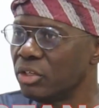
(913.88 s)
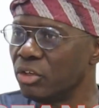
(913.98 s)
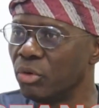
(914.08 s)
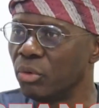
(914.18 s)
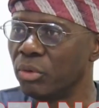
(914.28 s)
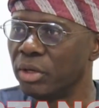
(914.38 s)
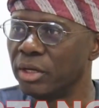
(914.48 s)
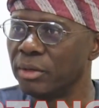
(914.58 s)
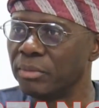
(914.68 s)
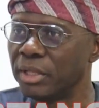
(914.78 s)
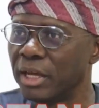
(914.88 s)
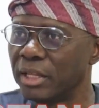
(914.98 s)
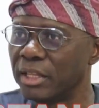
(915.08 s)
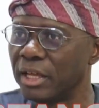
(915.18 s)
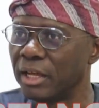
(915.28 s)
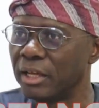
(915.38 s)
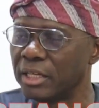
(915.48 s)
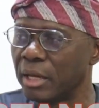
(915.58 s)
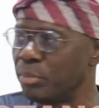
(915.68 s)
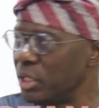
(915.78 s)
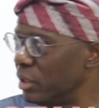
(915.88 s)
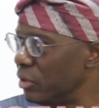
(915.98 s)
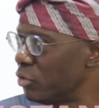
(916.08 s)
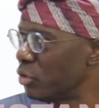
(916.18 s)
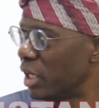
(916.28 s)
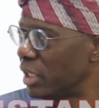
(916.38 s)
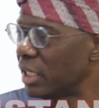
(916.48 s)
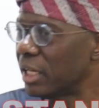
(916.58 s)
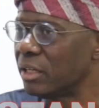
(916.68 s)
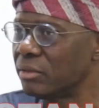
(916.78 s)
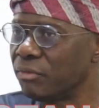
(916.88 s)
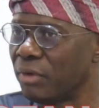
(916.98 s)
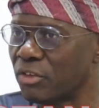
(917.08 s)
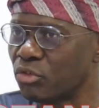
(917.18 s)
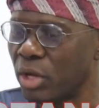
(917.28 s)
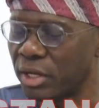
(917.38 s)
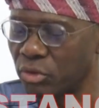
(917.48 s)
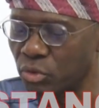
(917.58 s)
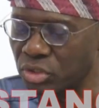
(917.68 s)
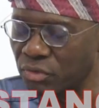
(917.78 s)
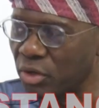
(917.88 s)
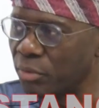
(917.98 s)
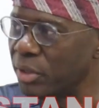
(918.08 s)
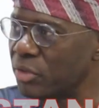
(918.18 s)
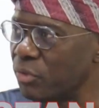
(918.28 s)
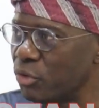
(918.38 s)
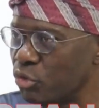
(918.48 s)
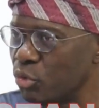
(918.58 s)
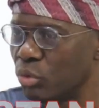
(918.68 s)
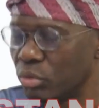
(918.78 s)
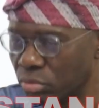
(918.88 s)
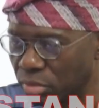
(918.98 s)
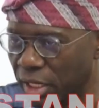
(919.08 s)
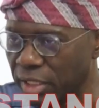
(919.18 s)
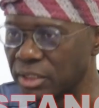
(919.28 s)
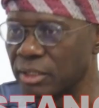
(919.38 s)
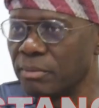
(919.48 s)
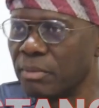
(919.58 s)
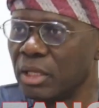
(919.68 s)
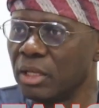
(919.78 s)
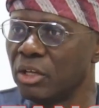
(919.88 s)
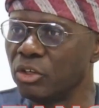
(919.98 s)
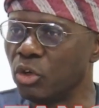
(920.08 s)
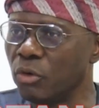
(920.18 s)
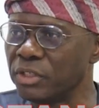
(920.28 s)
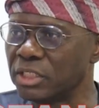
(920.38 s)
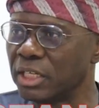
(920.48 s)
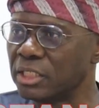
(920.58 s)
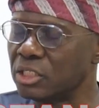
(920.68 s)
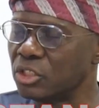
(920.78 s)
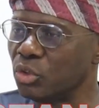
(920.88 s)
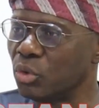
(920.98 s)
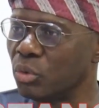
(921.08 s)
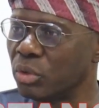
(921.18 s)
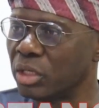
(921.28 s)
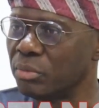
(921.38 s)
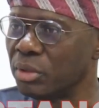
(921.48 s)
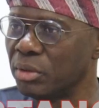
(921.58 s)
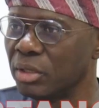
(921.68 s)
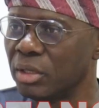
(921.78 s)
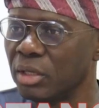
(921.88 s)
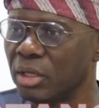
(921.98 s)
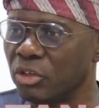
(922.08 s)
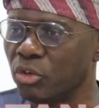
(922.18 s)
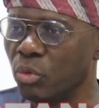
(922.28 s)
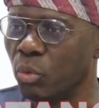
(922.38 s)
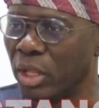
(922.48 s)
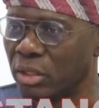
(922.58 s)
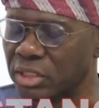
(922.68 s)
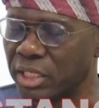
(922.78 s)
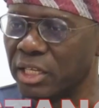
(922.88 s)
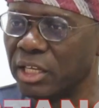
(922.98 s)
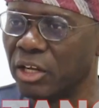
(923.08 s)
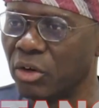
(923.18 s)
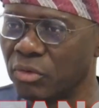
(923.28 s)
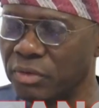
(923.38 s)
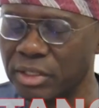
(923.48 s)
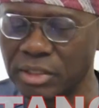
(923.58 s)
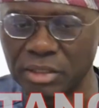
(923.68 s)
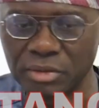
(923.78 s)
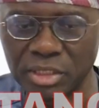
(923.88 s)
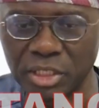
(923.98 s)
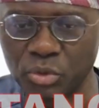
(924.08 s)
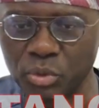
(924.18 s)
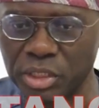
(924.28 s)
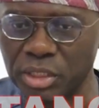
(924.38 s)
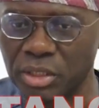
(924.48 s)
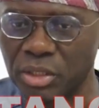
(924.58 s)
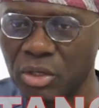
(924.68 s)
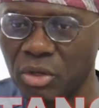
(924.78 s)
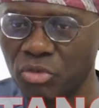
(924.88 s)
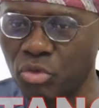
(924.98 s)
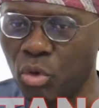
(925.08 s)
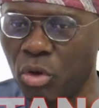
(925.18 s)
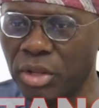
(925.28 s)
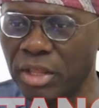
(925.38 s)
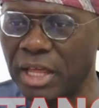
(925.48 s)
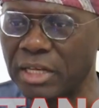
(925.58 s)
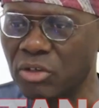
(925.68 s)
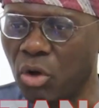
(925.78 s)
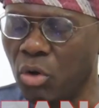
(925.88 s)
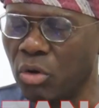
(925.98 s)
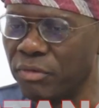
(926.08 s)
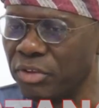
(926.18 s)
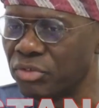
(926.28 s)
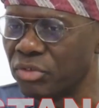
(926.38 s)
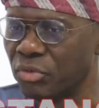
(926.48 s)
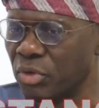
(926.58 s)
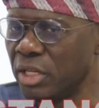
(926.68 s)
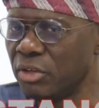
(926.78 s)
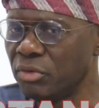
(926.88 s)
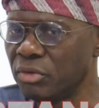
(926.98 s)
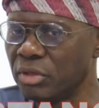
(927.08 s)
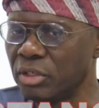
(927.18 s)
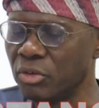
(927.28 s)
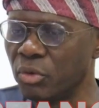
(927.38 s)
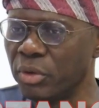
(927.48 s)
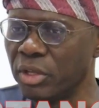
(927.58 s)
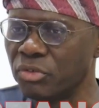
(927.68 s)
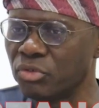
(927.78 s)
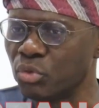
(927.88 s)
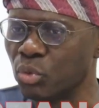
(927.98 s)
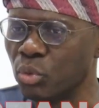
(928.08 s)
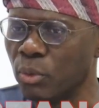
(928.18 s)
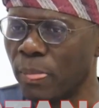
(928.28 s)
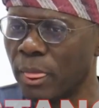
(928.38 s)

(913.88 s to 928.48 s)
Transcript: their bill, so that they can fast track those developments for you, and your officers, can be, well taken care of and settled in. So other than all of this, really, is to